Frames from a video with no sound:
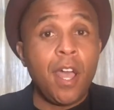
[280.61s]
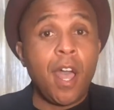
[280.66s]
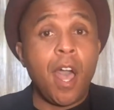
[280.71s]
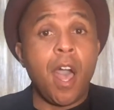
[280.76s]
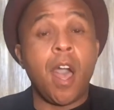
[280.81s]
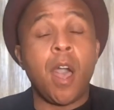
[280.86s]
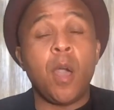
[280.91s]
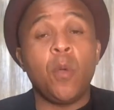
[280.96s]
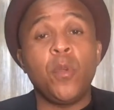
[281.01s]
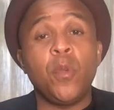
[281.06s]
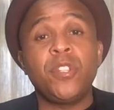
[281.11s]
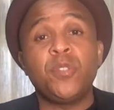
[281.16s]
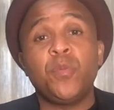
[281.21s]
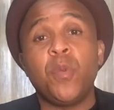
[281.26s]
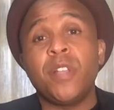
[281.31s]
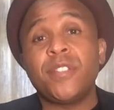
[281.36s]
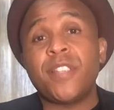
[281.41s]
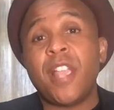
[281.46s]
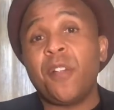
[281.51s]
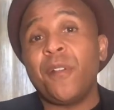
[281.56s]
Uh, which
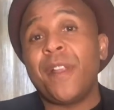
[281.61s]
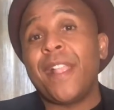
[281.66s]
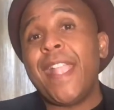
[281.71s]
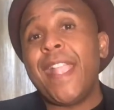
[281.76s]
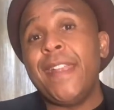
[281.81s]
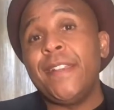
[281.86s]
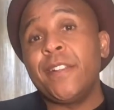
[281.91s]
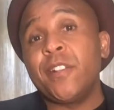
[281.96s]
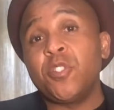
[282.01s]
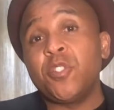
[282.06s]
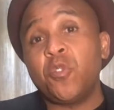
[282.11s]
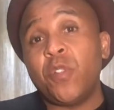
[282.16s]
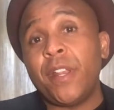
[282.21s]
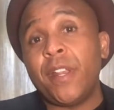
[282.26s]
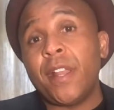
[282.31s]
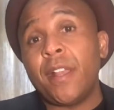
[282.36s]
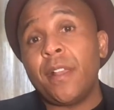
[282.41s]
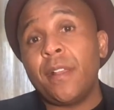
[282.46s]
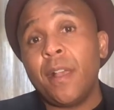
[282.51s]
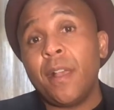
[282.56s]
was Hurricane
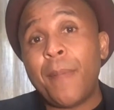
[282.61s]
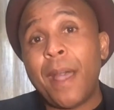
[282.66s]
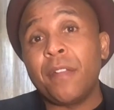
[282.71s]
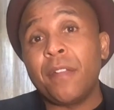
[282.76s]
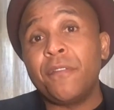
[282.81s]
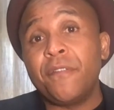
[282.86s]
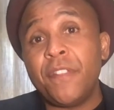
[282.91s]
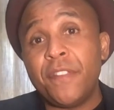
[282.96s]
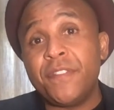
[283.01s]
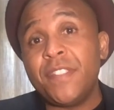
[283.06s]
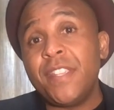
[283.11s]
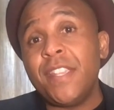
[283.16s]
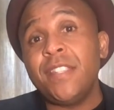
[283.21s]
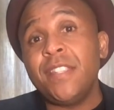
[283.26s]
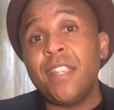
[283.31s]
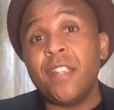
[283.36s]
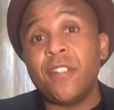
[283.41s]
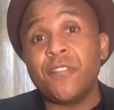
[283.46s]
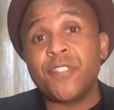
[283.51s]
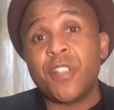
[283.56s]
Katrina about 15
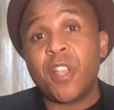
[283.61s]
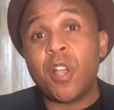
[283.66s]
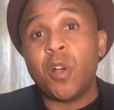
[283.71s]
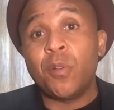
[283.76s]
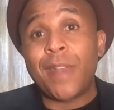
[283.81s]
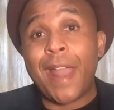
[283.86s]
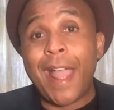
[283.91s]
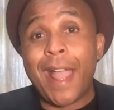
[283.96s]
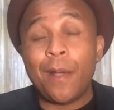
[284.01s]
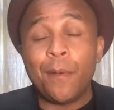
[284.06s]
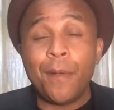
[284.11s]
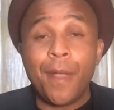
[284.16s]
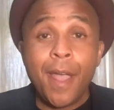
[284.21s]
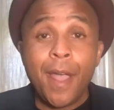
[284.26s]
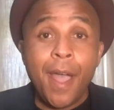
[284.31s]
years ago now.